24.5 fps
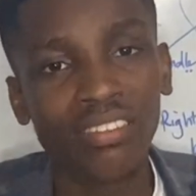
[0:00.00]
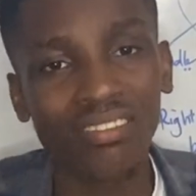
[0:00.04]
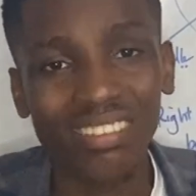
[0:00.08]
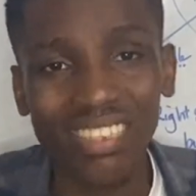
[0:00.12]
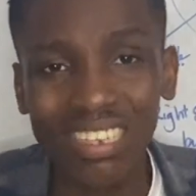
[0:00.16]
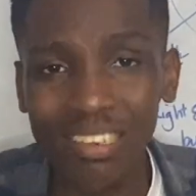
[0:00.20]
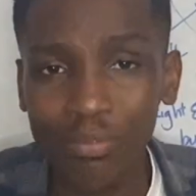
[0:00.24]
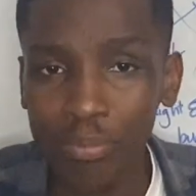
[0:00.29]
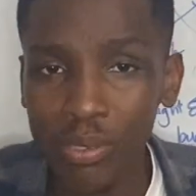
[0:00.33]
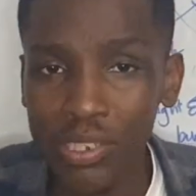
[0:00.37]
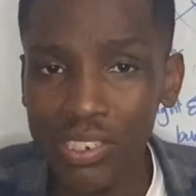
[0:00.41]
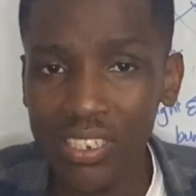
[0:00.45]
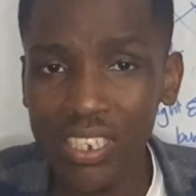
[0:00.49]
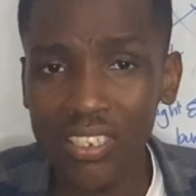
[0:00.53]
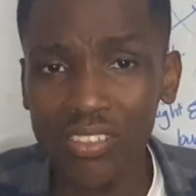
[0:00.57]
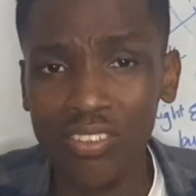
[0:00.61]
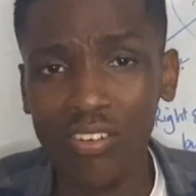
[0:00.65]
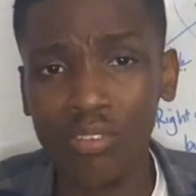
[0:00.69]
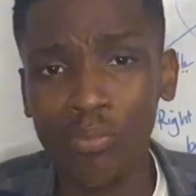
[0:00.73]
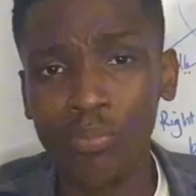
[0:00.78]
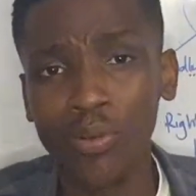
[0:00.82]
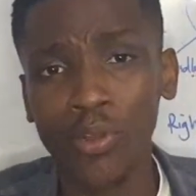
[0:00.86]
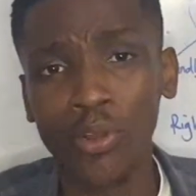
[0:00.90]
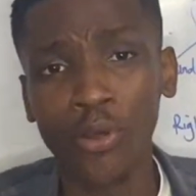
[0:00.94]
10%
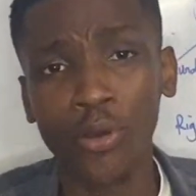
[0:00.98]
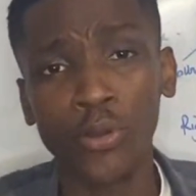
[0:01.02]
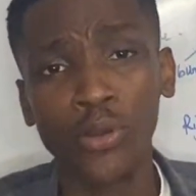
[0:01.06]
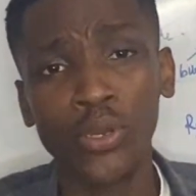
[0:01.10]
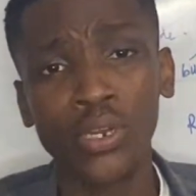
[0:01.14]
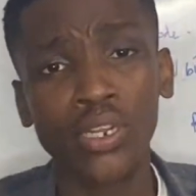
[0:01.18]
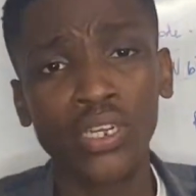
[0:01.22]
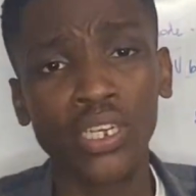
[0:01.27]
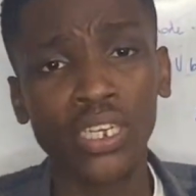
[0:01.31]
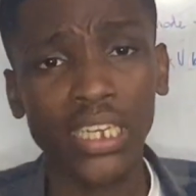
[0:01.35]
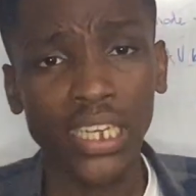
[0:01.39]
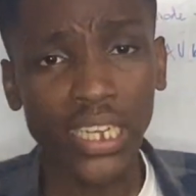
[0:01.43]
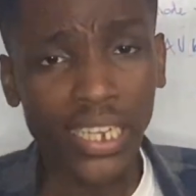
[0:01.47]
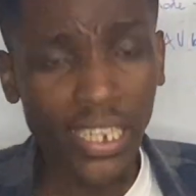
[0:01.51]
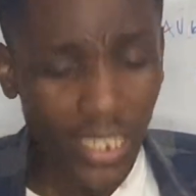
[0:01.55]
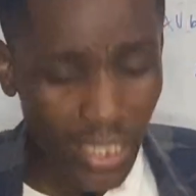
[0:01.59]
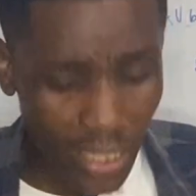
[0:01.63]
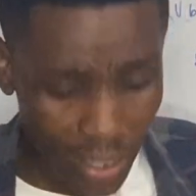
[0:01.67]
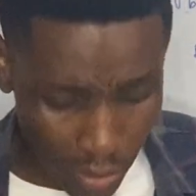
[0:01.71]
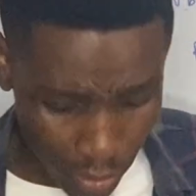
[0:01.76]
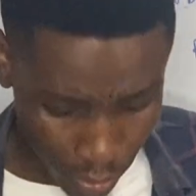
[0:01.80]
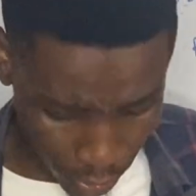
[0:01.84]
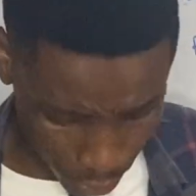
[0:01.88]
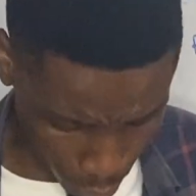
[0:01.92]
of blood,
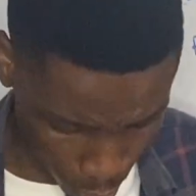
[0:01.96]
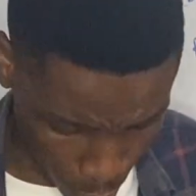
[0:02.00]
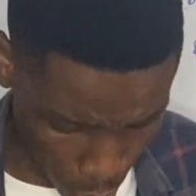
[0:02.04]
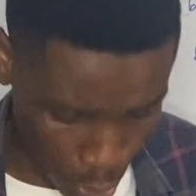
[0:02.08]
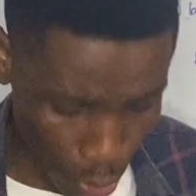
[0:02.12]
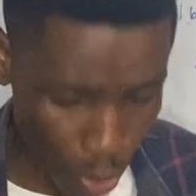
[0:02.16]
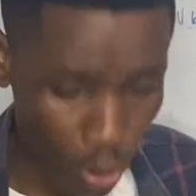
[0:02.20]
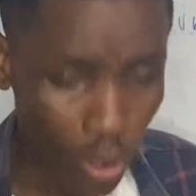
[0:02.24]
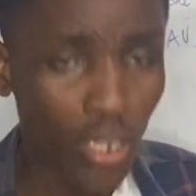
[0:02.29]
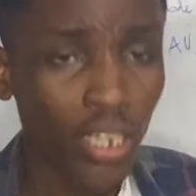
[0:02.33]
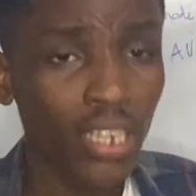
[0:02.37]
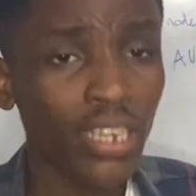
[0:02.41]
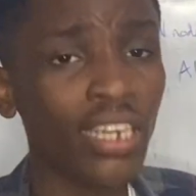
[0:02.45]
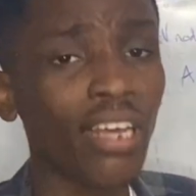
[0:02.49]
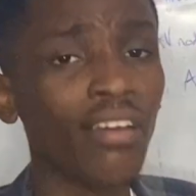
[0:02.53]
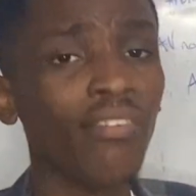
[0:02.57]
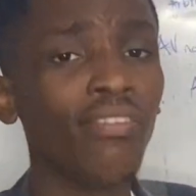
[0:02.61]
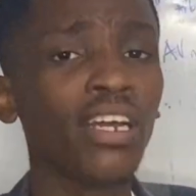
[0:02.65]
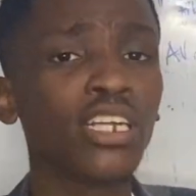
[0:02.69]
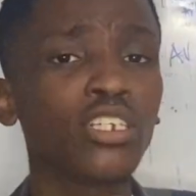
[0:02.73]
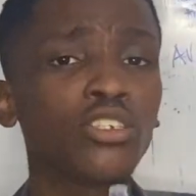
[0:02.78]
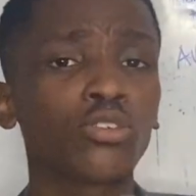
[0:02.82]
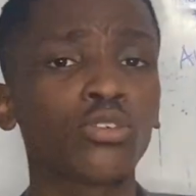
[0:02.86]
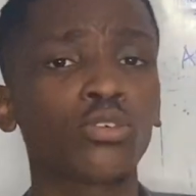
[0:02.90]
into the
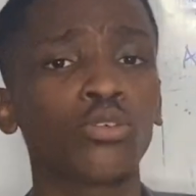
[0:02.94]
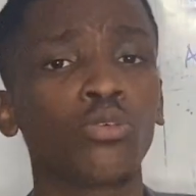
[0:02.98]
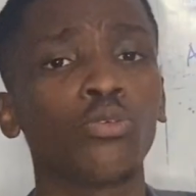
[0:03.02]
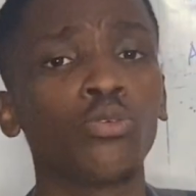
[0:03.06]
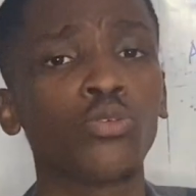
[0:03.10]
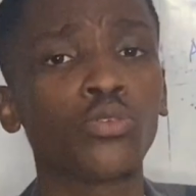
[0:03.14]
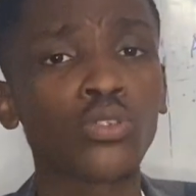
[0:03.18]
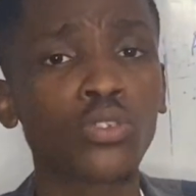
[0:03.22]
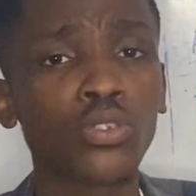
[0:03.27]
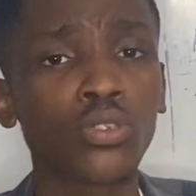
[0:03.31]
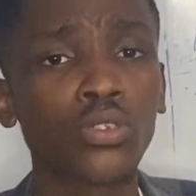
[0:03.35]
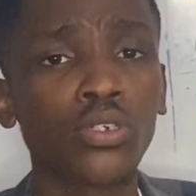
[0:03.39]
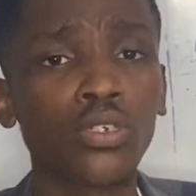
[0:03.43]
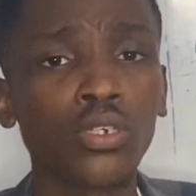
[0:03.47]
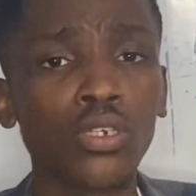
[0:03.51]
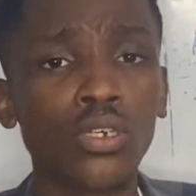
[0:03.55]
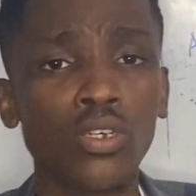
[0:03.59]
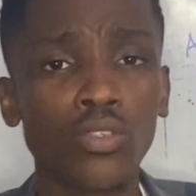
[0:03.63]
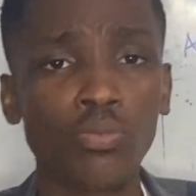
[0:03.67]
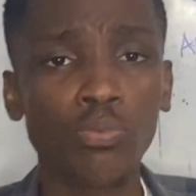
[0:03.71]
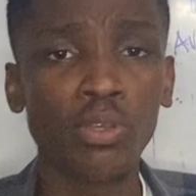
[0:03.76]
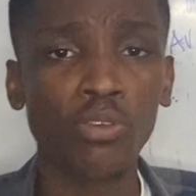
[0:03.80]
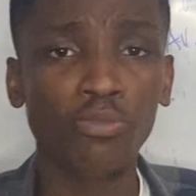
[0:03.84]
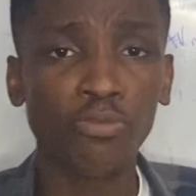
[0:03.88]
ventricles
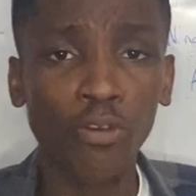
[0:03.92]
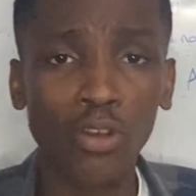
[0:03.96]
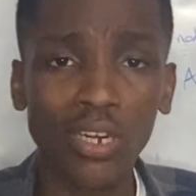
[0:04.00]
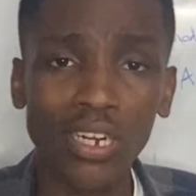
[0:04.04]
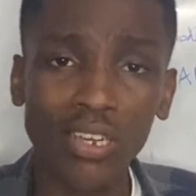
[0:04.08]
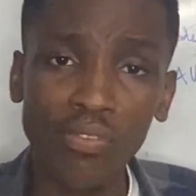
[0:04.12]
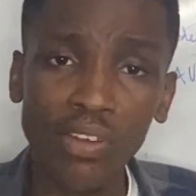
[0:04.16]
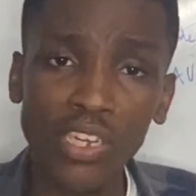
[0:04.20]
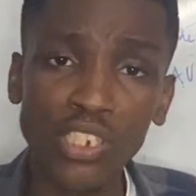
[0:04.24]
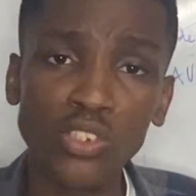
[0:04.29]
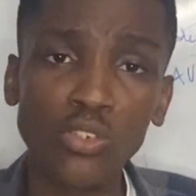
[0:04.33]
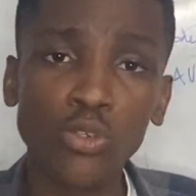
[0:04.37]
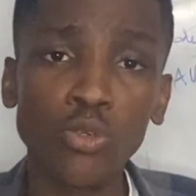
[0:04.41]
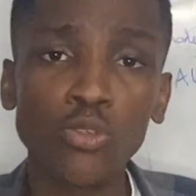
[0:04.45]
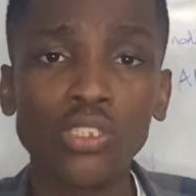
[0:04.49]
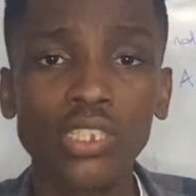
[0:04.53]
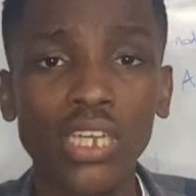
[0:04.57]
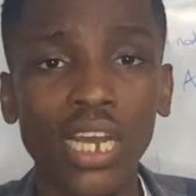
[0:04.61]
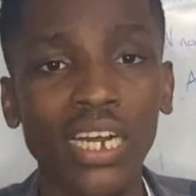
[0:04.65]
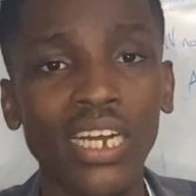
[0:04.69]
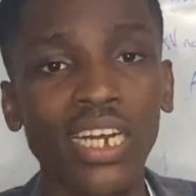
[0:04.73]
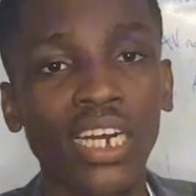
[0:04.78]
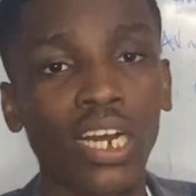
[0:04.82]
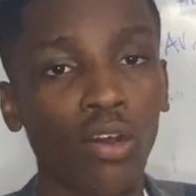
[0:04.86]
before the ventricles
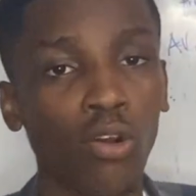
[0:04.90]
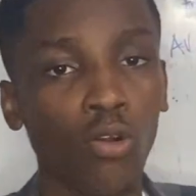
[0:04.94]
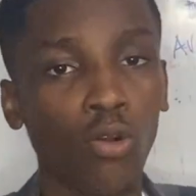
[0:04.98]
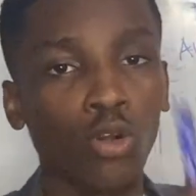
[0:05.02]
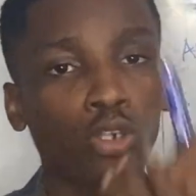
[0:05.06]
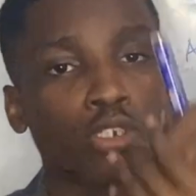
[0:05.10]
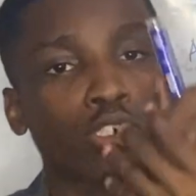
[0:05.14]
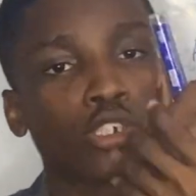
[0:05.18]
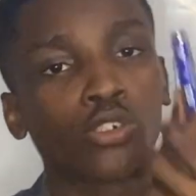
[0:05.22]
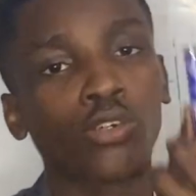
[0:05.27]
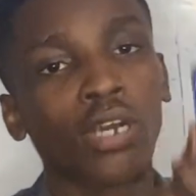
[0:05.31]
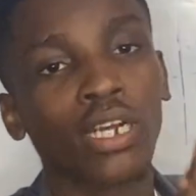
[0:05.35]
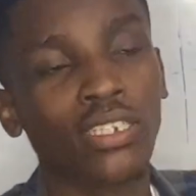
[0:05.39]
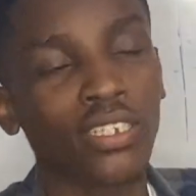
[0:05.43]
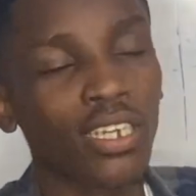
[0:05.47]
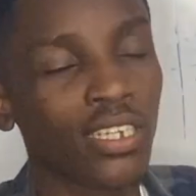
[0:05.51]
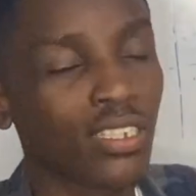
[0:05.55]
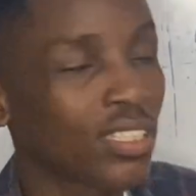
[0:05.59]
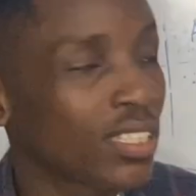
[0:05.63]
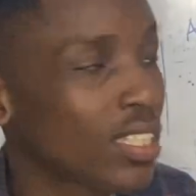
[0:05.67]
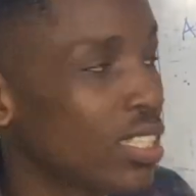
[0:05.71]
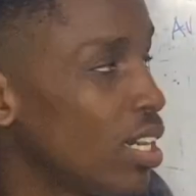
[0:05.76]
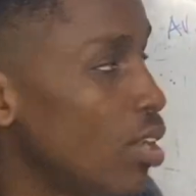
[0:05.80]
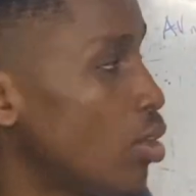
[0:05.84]
can now contract
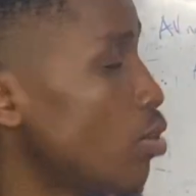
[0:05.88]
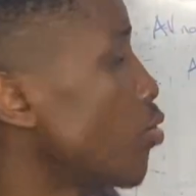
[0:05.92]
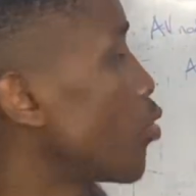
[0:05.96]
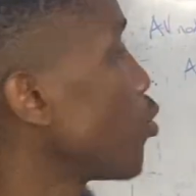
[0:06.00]
and send out.